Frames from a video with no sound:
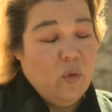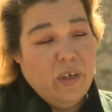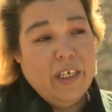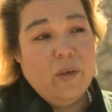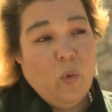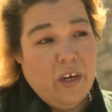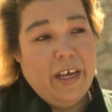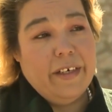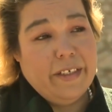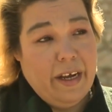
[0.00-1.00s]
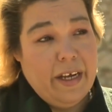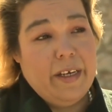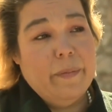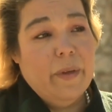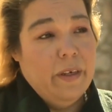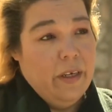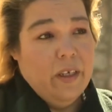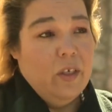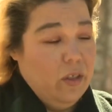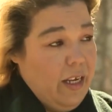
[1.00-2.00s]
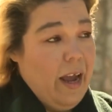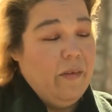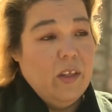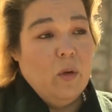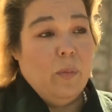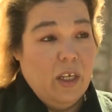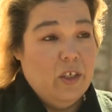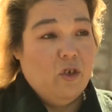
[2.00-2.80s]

went in one at a time having their blood